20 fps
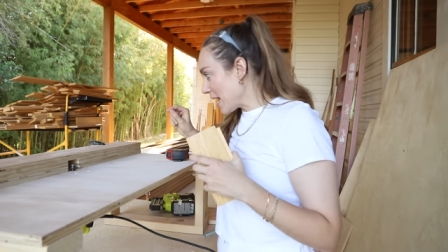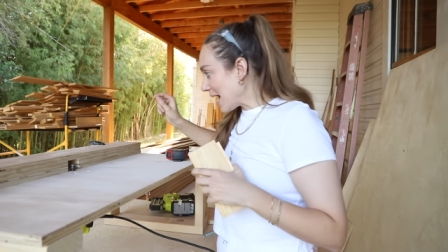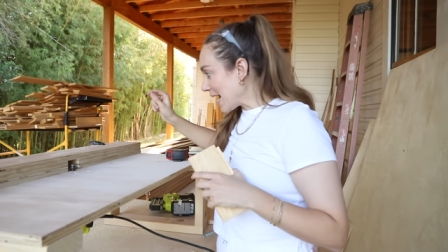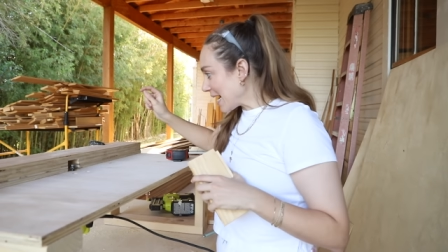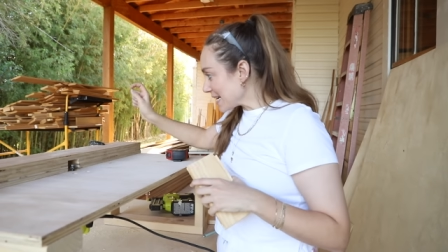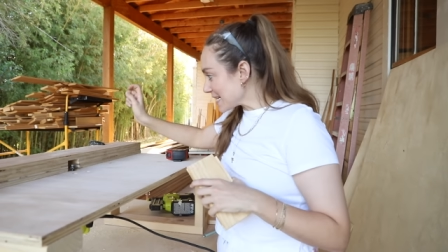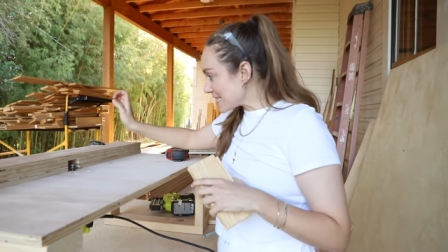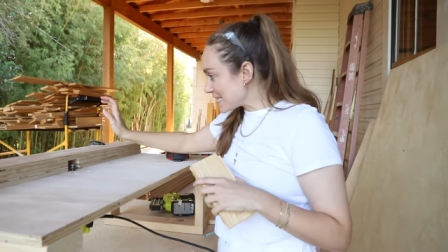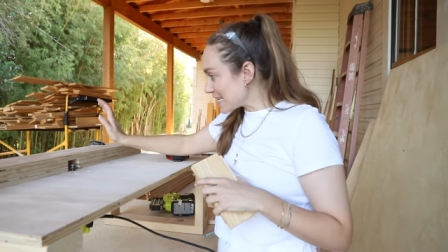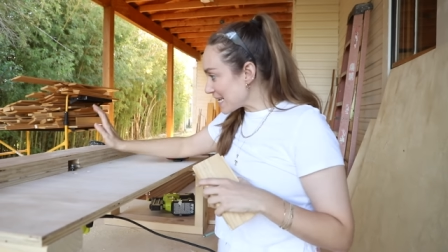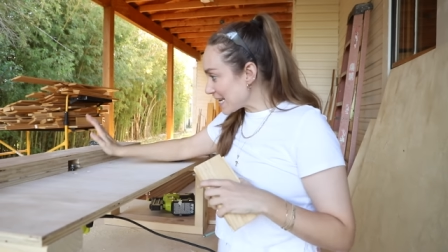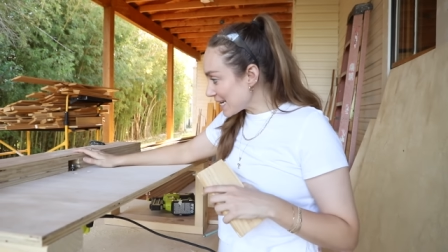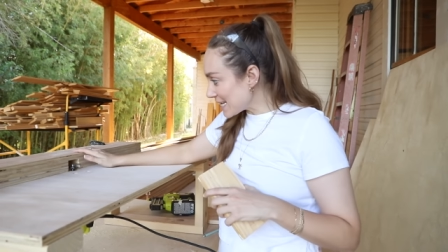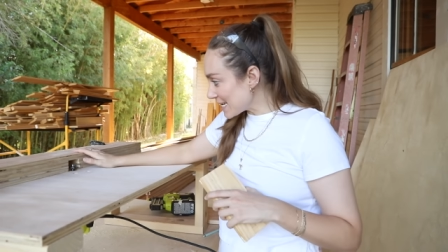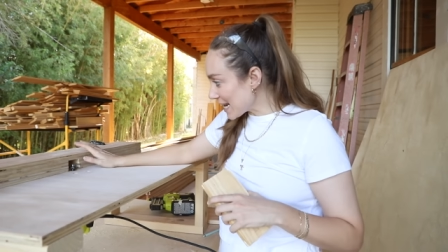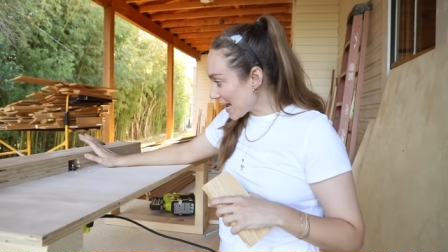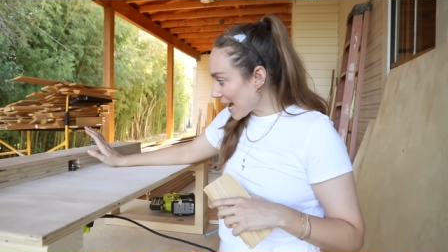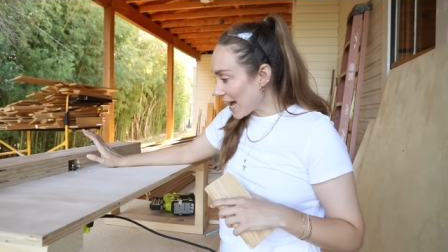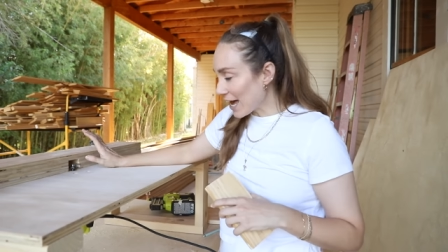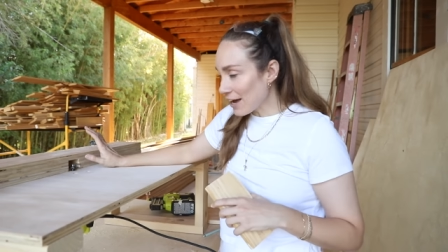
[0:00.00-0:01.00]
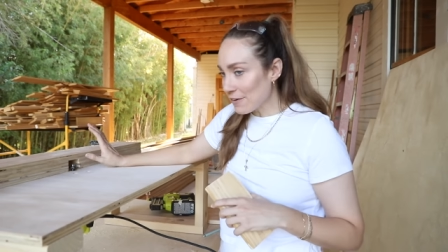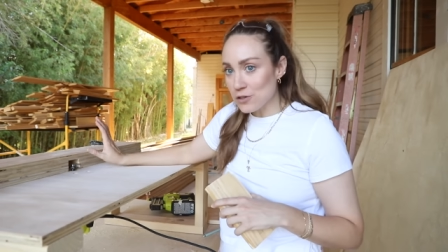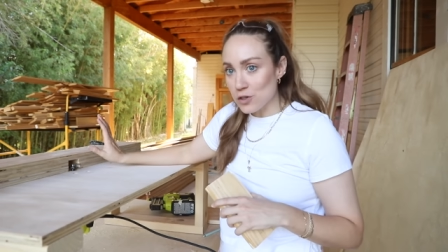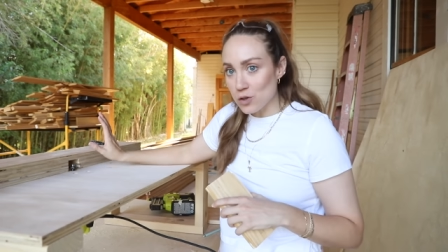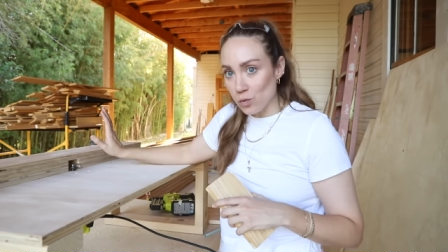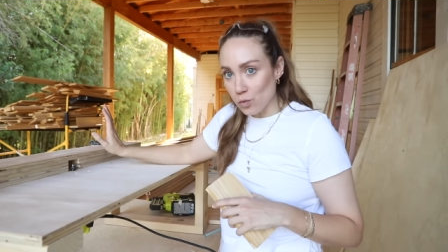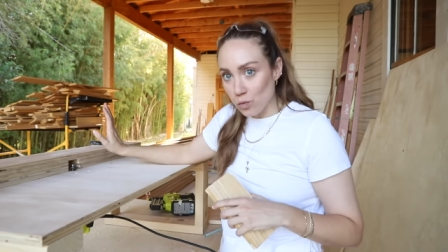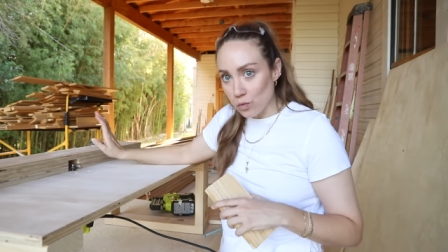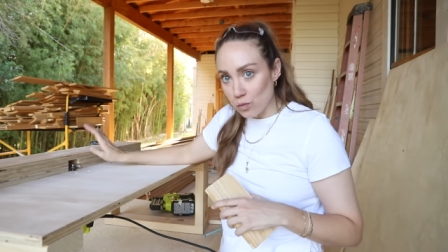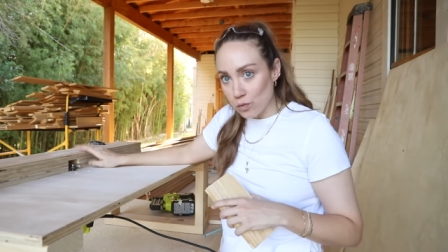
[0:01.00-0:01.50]
I did have
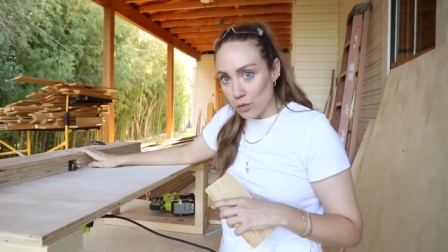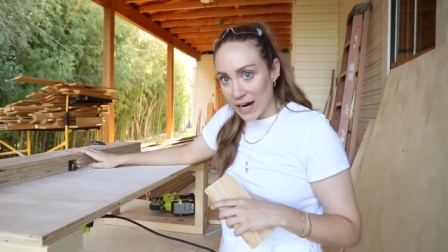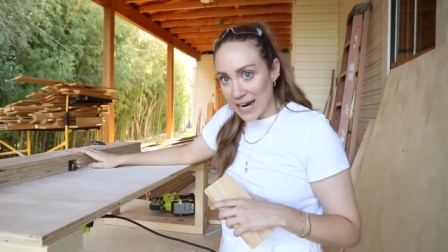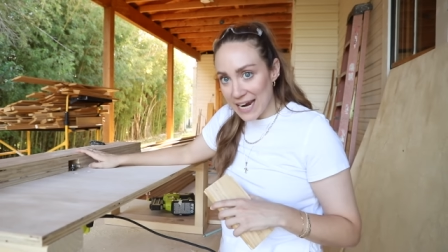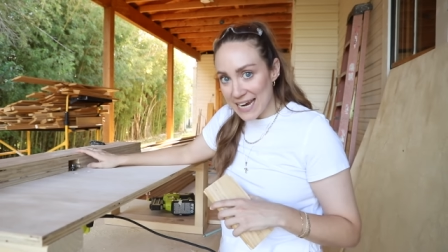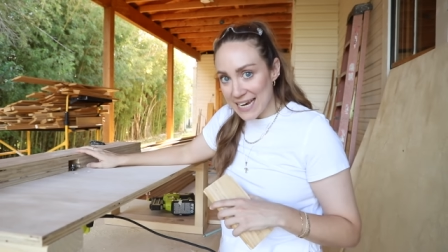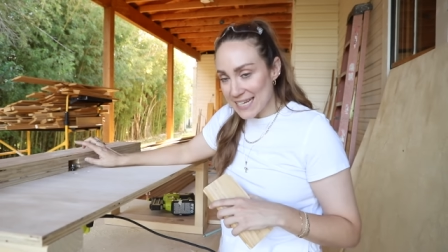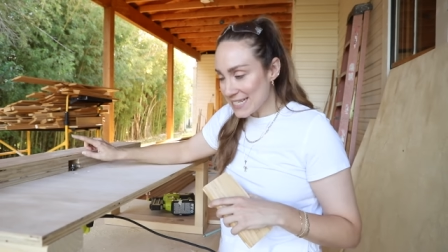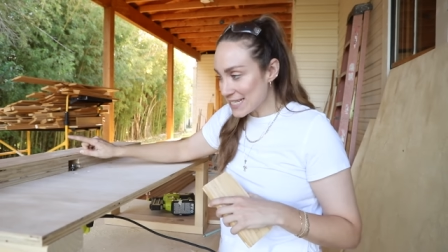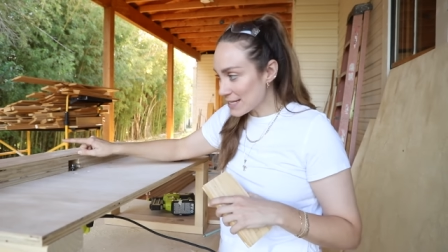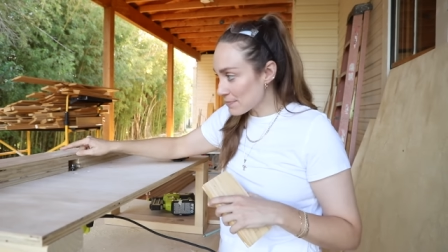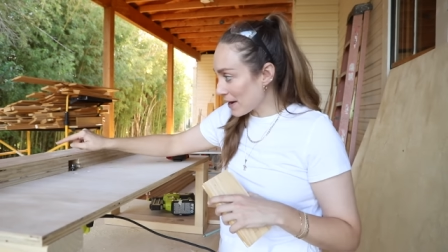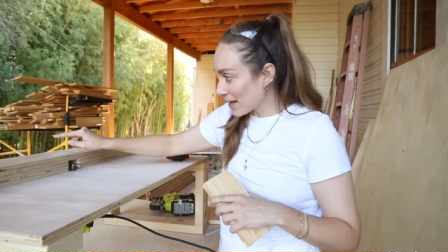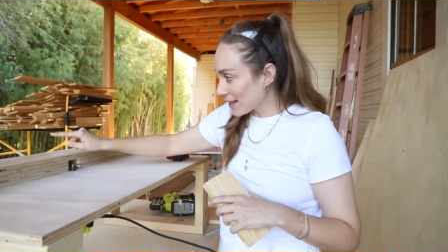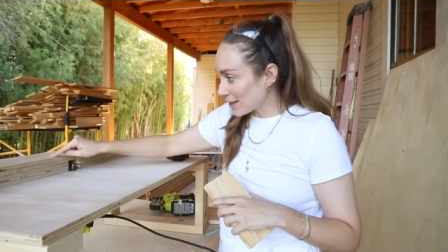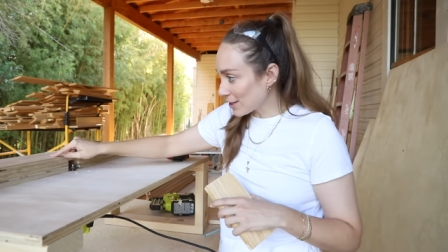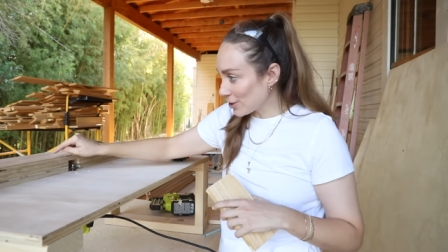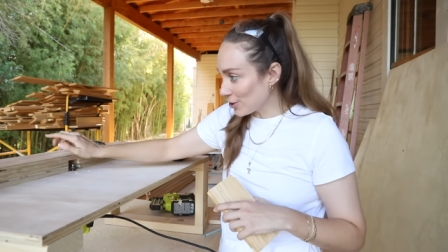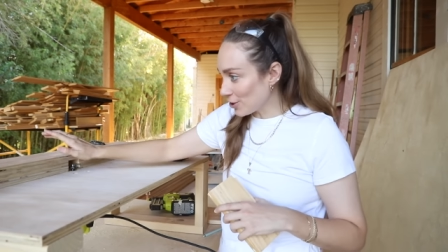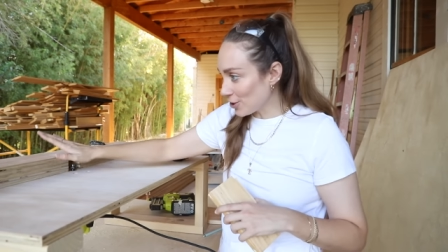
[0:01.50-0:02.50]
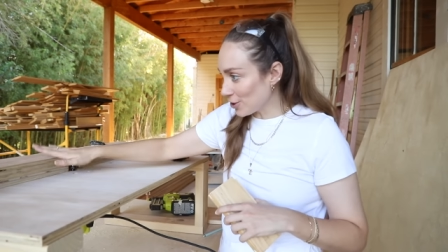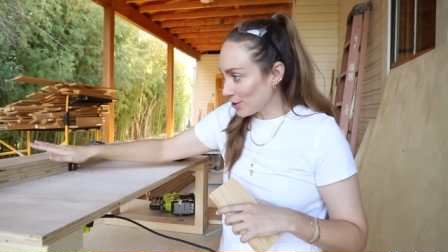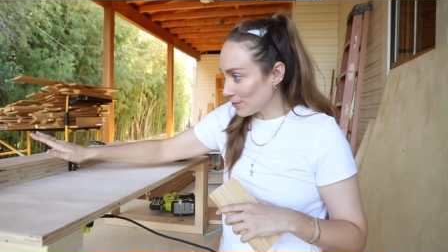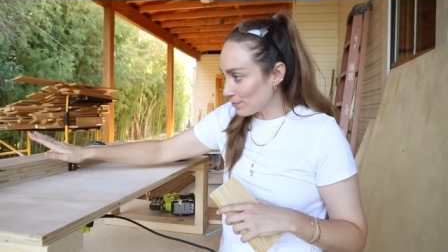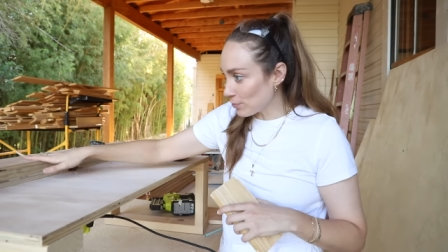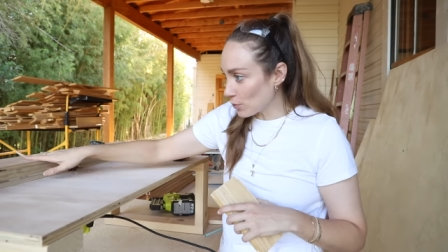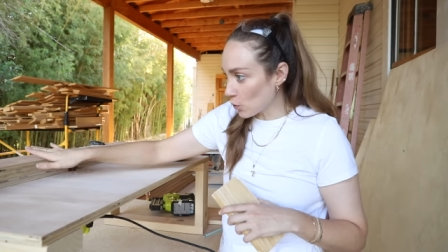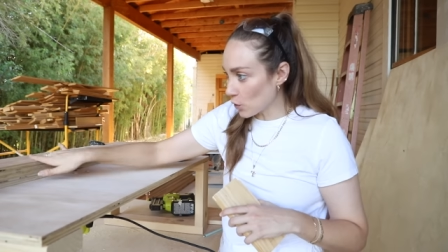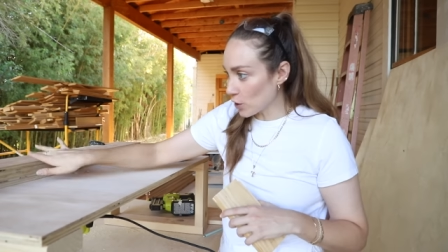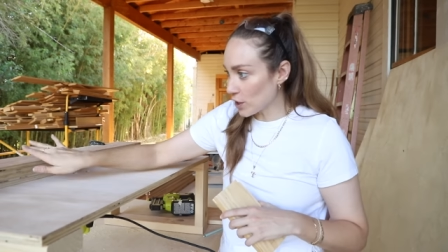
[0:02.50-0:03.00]
to raise my little
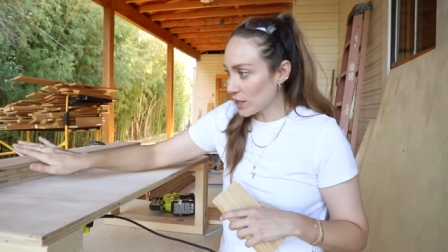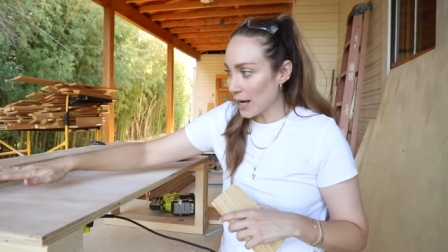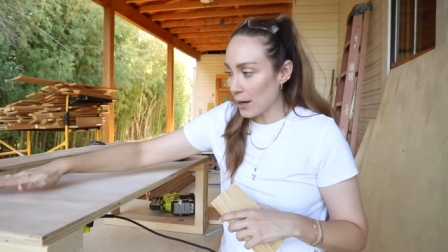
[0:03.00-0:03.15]
board.